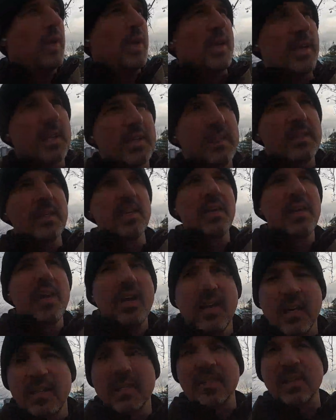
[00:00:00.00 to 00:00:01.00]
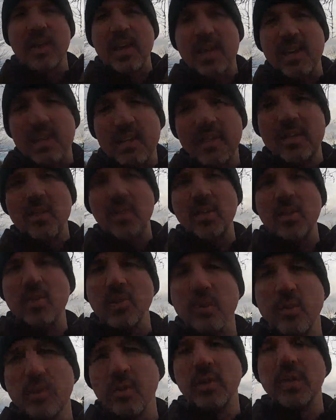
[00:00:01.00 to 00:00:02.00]
is assigned
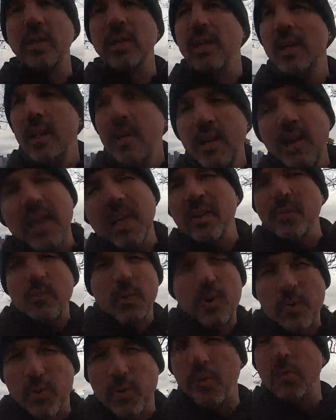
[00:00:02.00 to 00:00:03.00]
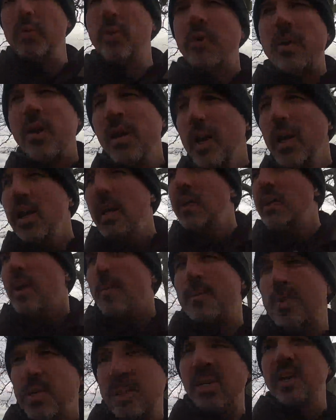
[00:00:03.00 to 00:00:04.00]
to, like the recruiter, a
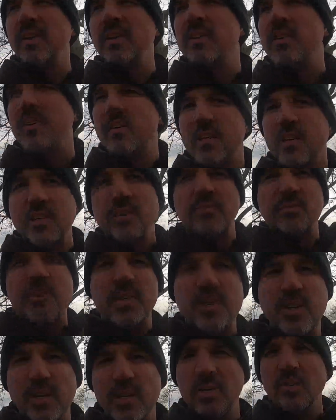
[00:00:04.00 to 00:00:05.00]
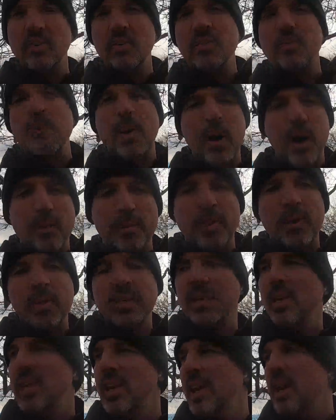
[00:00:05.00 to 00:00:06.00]
particular division or
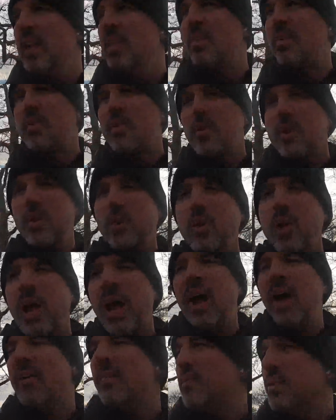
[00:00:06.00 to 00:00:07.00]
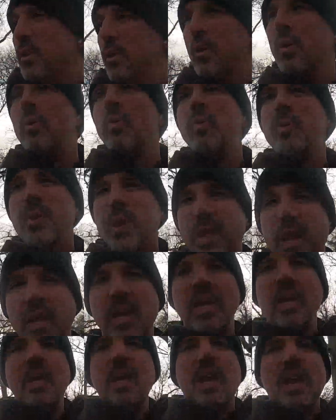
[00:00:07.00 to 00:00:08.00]
department. So you'll have your own
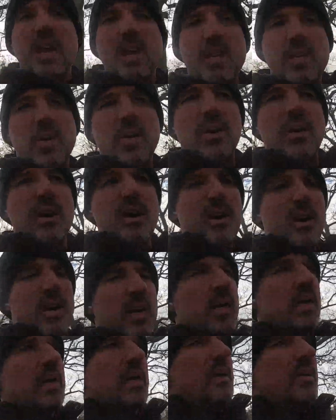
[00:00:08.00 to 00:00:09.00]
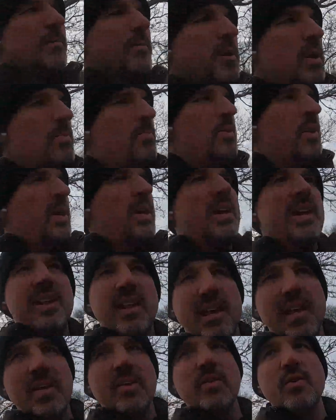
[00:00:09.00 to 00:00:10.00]
HR BP
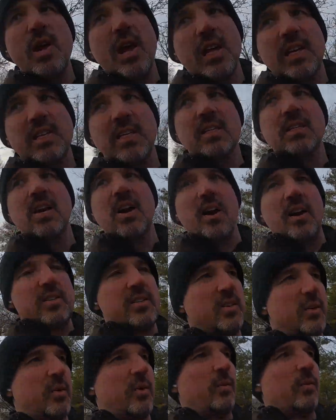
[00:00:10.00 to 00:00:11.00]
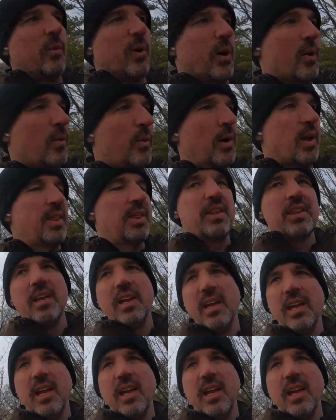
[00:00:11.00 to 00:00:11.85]
that you get to talk to and work with.